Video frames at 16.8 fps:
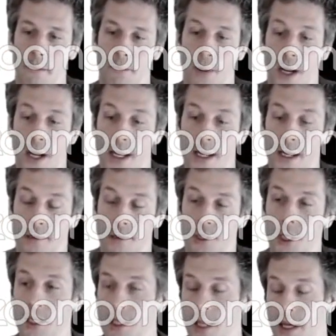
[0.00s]
But
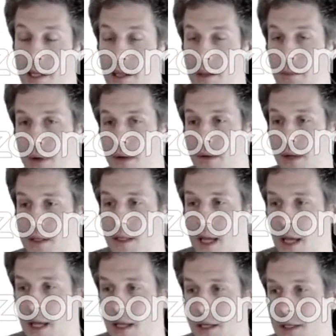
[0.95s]
just like the previous
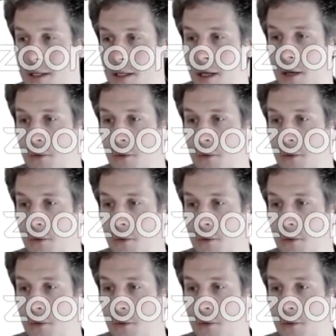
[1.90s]
case,